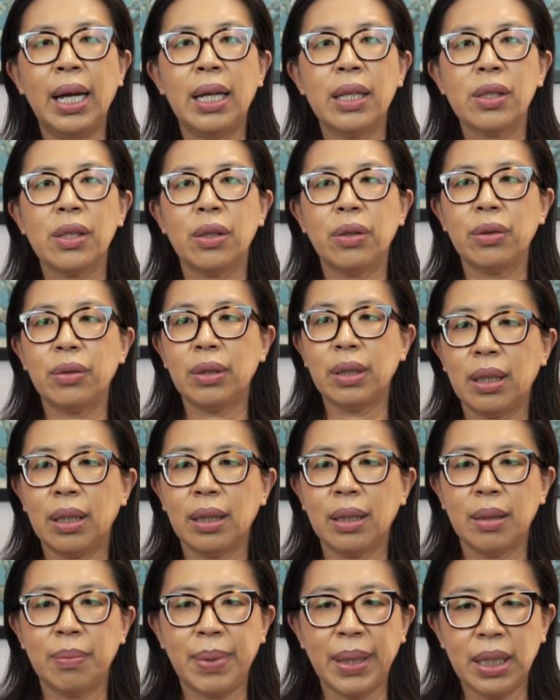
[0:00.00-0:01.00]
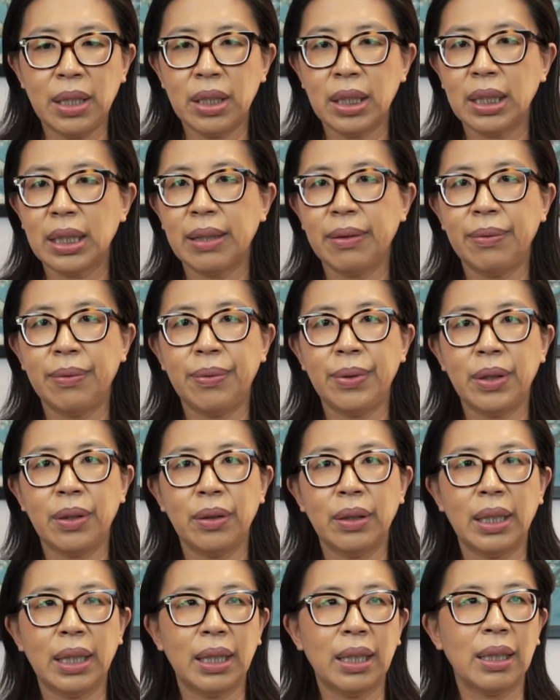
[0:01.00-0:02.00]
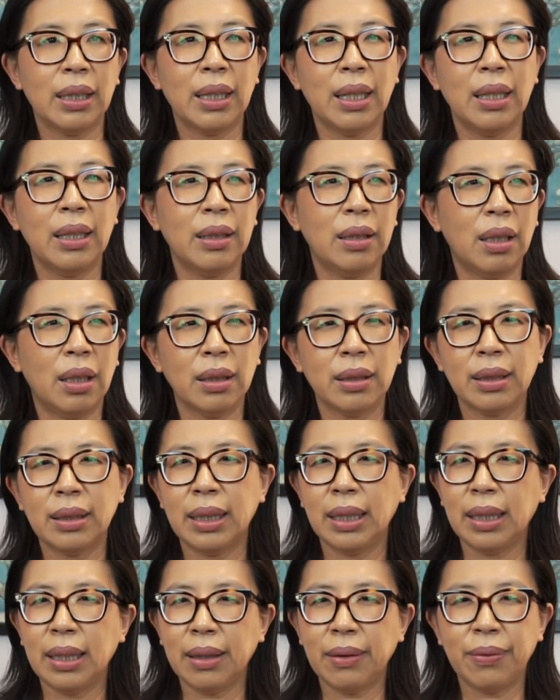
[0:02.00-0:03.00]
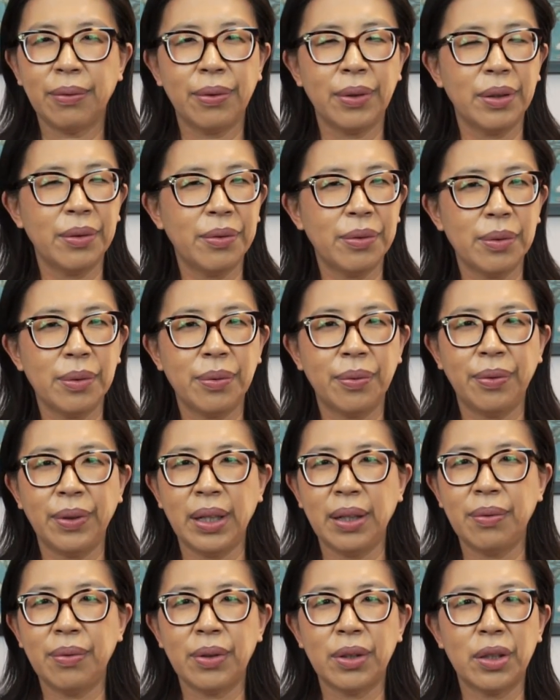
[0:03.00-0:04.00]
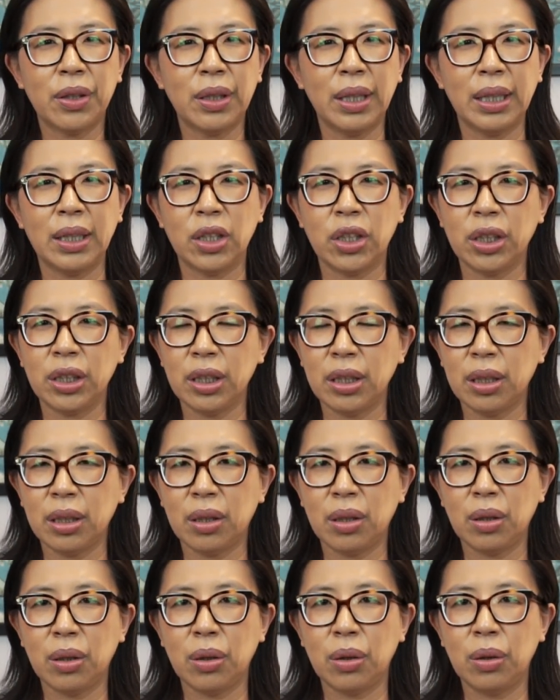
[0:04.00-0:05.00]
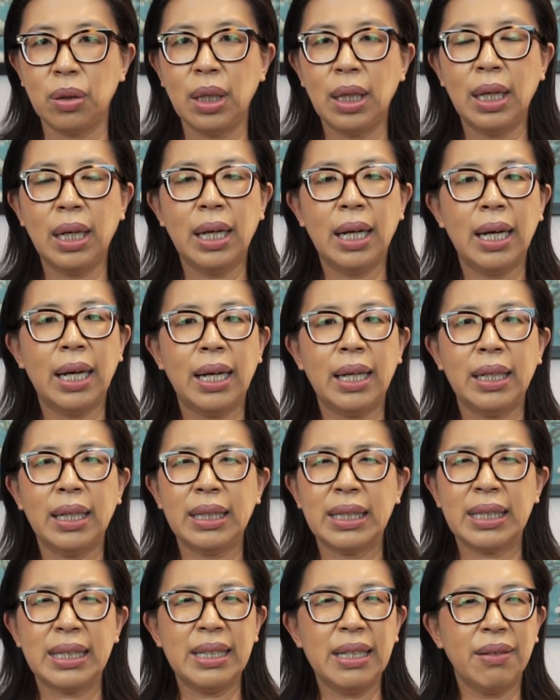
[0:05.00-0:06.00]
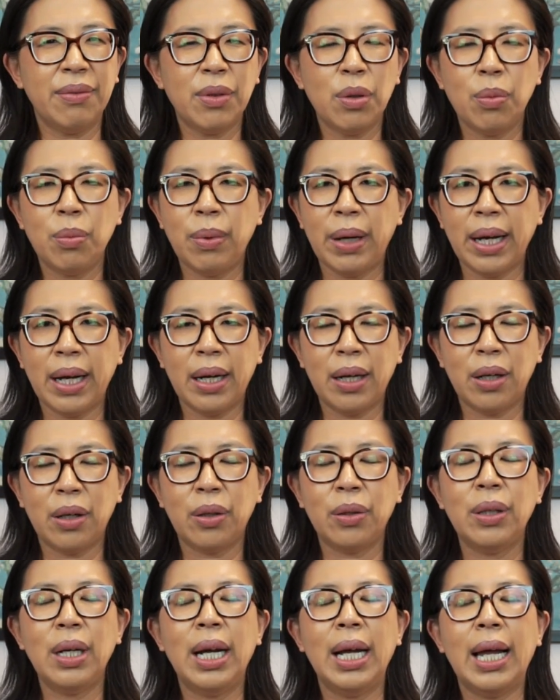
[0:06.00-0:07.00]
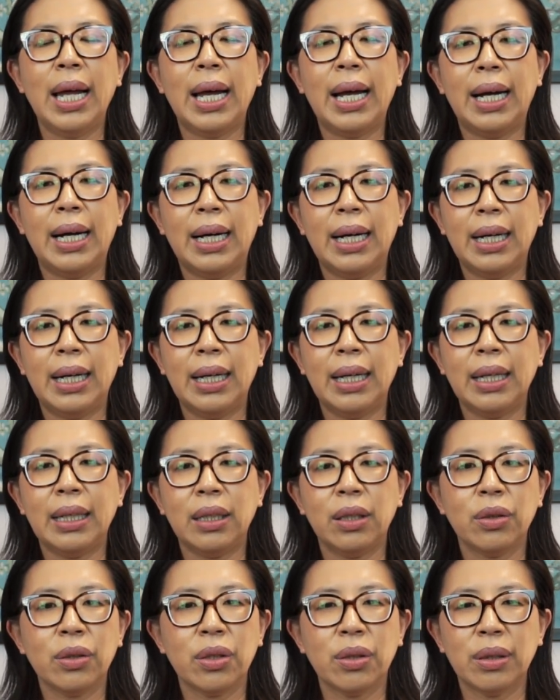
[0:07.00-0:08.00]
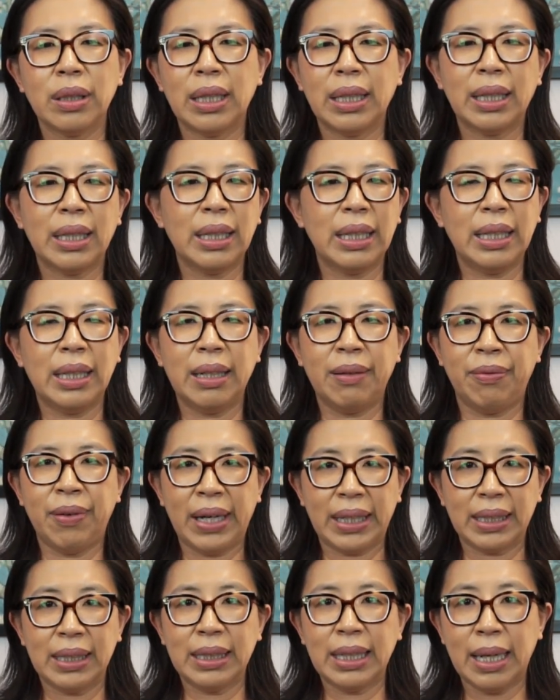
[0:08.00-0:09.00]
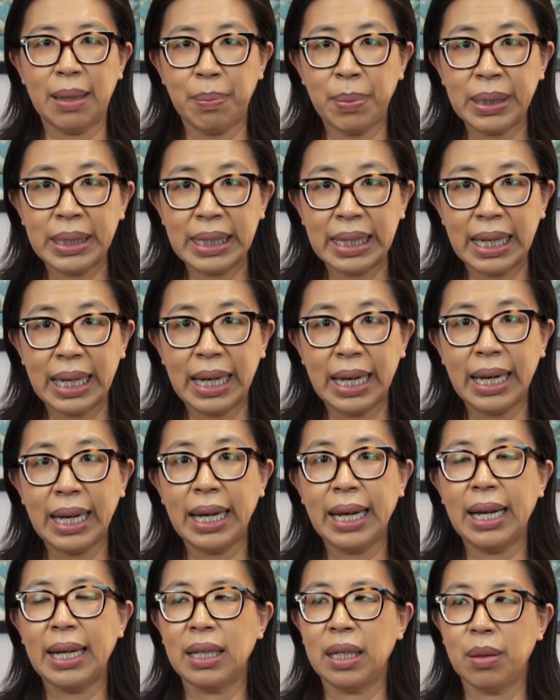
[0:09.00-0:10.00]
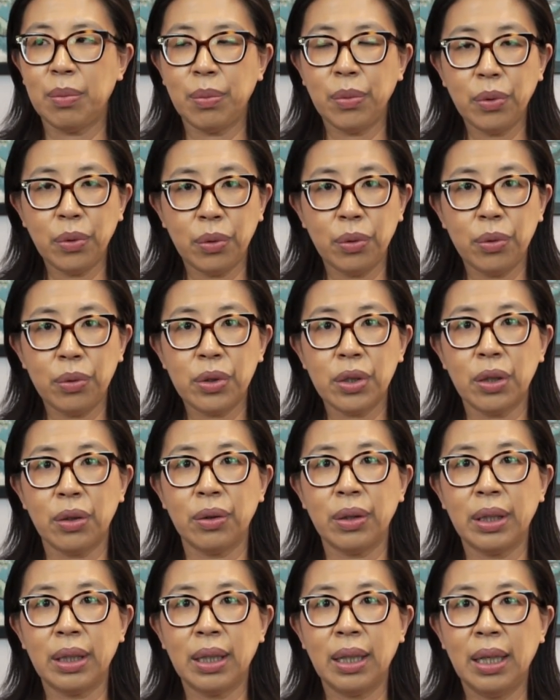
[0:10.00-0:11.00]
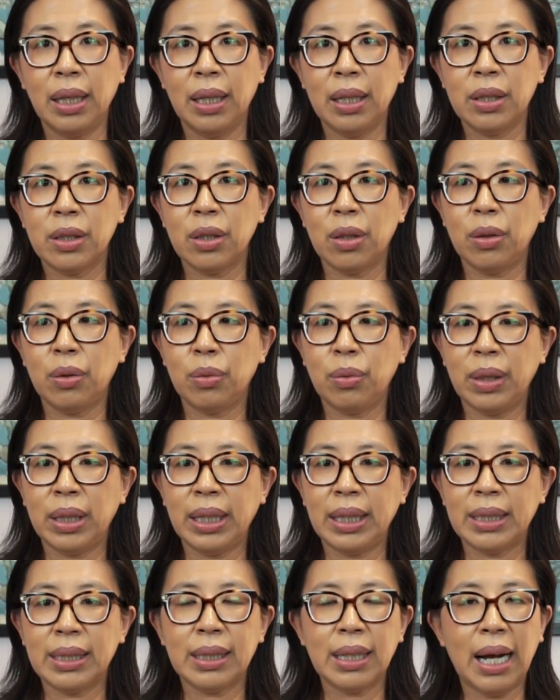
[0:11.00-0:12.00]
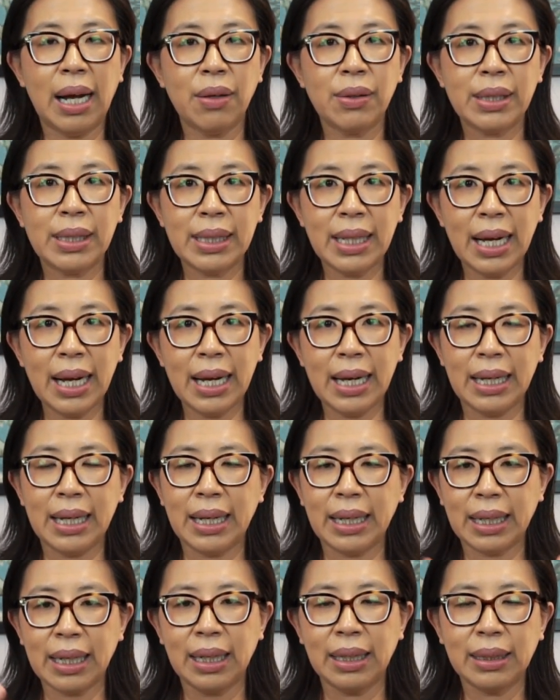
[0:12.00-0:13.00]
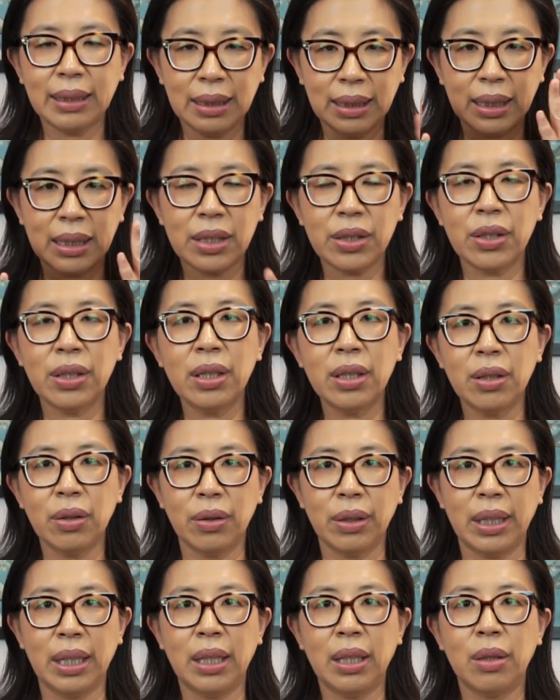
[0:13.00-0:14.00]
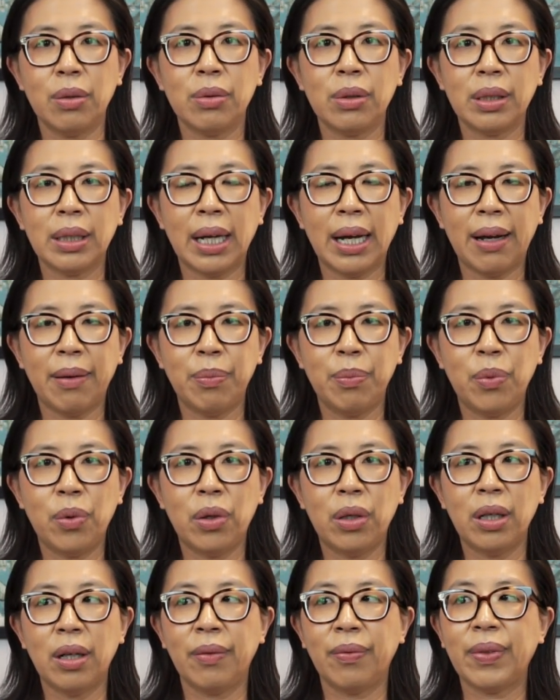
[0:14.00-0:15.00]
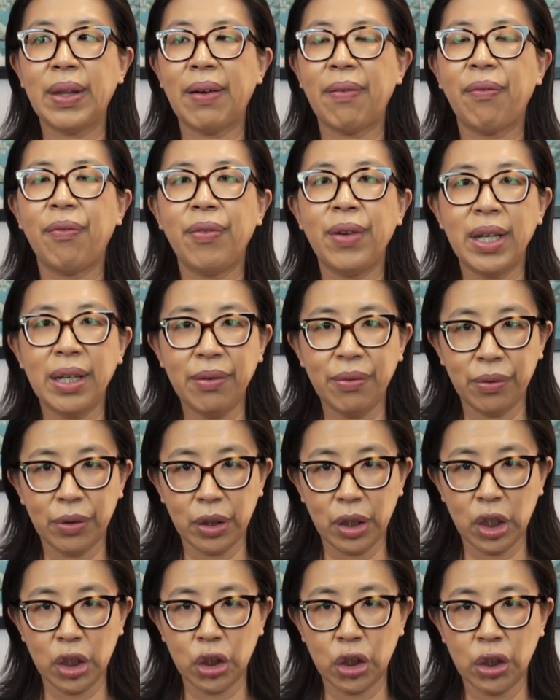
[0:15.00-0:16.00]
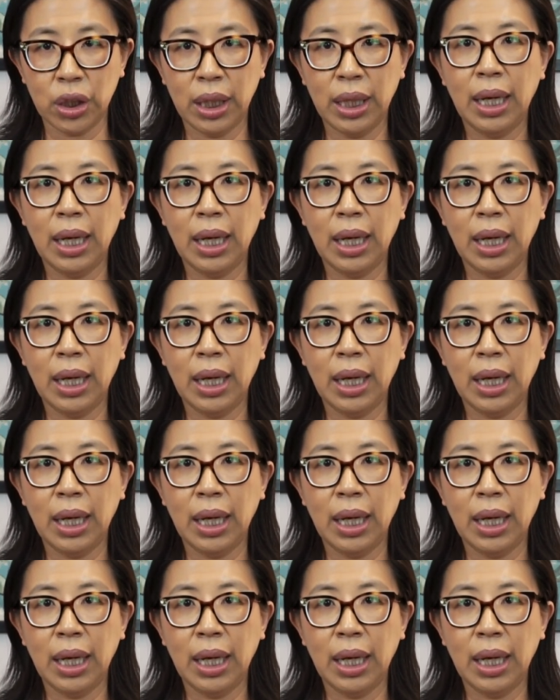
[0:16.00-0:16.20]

So the patient can feel like kind of alternating fever and chill, and it's never well, and also like it affected appetite and the mood. So when it's outside, like externally, you will have more of the feverish,